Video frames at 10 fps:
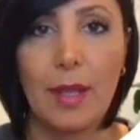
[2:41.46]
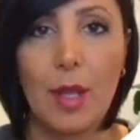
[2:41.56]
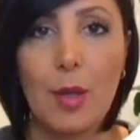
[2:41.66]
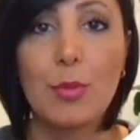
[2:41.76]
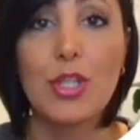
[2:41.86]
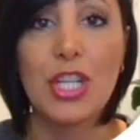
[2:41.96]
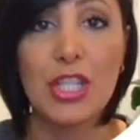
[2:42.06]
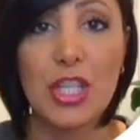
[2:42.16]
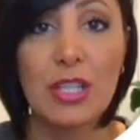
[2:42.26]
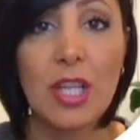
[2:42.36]

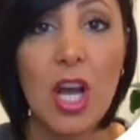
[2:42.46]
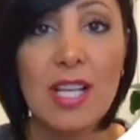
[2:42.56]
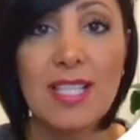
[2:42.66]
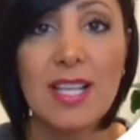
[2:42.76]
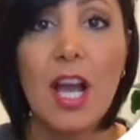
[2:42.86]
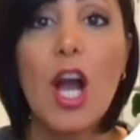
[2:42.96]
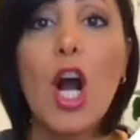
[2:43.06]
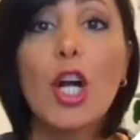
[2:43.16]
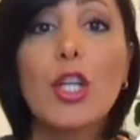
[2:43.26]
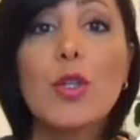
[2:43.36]
Projection laws are
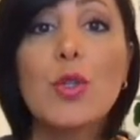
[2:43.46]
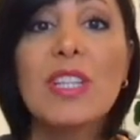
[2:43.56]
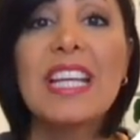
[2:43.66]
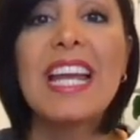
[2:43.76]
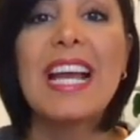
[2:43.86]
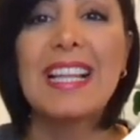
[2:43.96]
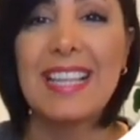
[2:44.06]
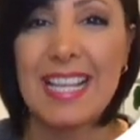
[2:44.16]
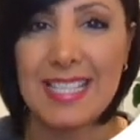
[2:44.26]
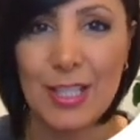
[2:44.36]
usually
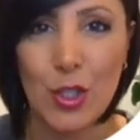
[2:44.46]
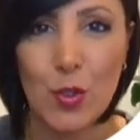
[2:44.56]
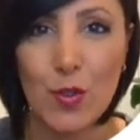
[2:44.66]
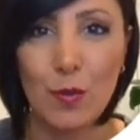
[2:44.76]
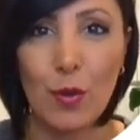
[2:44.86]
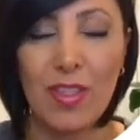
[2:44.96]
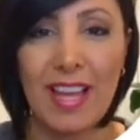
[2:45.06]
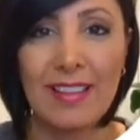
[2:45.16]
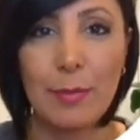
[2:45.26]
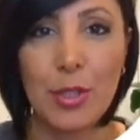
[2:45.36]
less useful than
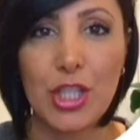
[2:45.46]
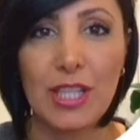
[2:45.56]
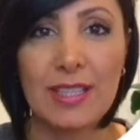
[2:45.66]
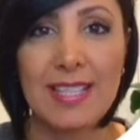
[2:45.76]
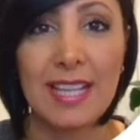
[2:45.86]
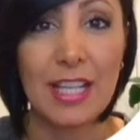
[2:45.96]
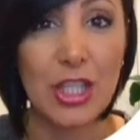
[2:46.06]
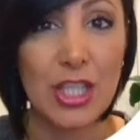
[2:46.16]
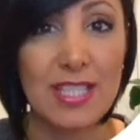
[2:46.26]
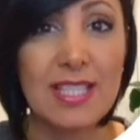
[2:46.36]
the pushing
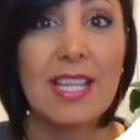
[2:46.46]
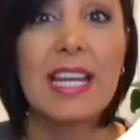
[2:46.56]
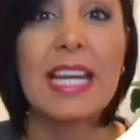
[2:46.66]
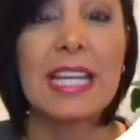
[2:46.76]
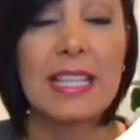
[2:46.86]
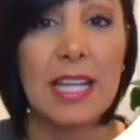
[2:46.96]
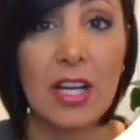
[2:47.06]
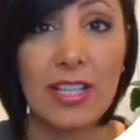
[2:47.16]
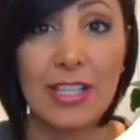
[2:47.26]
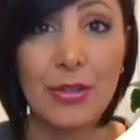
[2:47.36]
selections in the
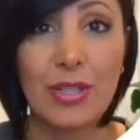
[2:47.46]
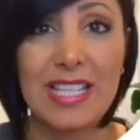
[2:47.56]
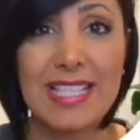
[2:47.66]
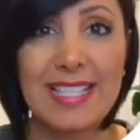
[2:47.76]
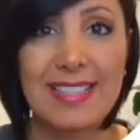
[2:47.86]
RA trees.